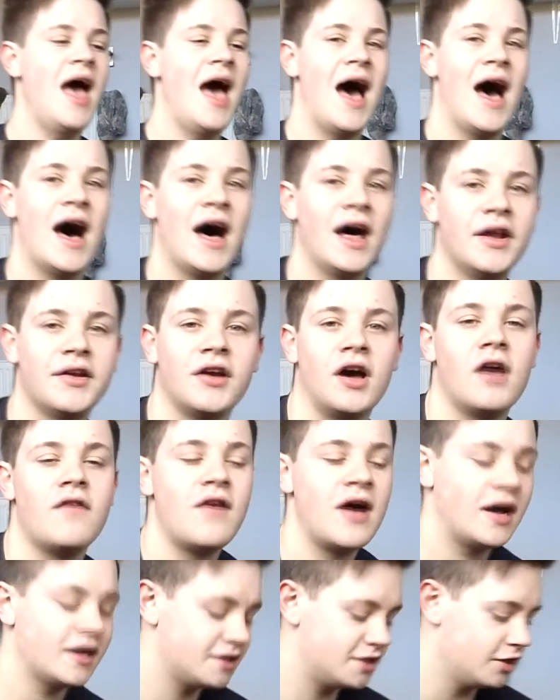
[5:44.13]
and I've
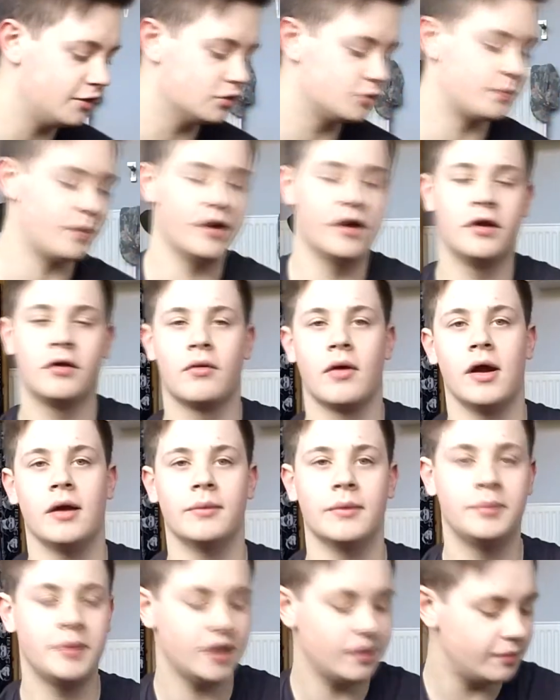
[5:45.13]
had to use biodegradable
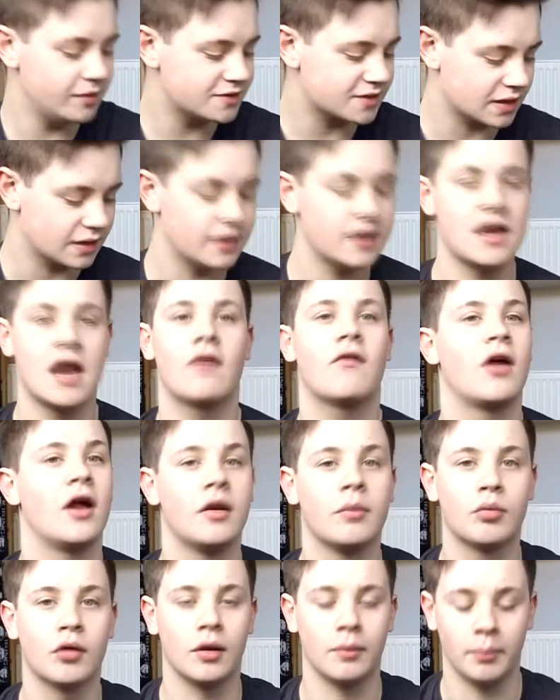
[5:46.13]
BBs, never had a
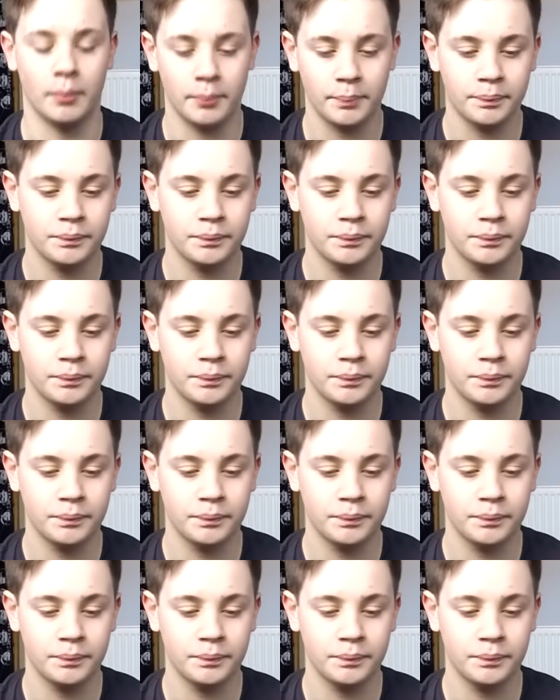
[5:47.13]
problem.